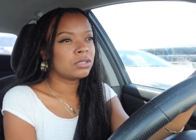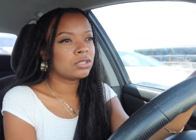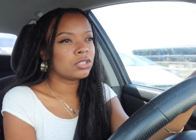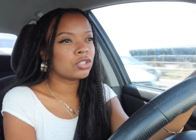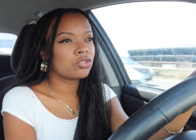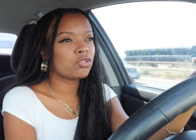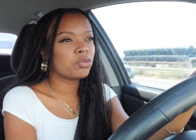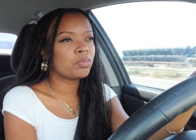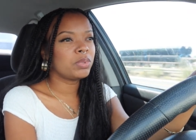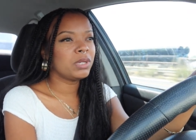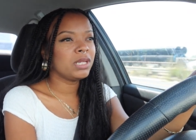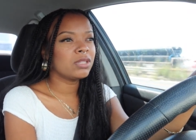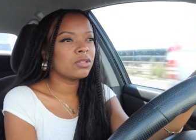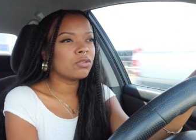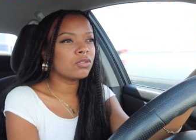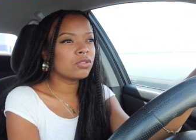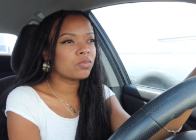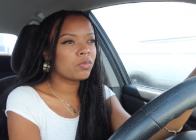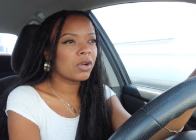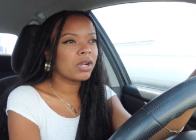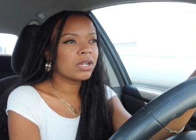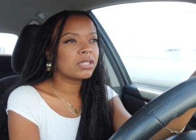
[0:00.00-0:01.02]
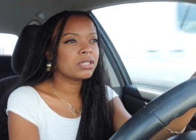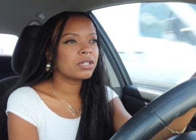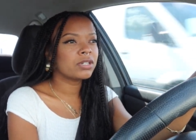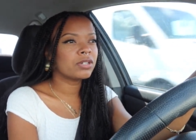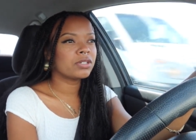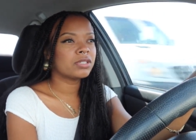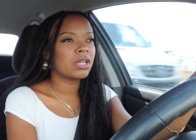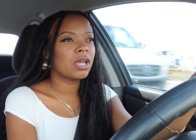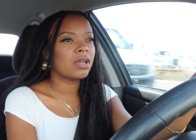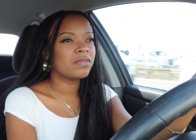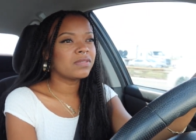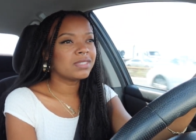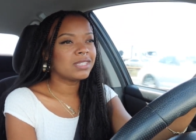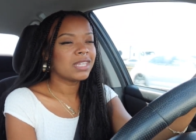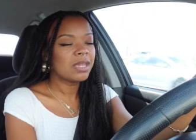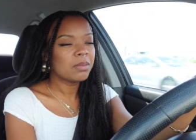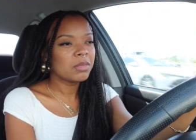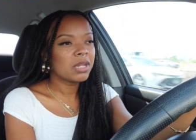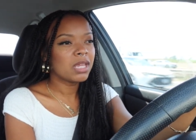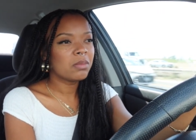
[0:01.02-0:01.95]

just repeat those words to yourself same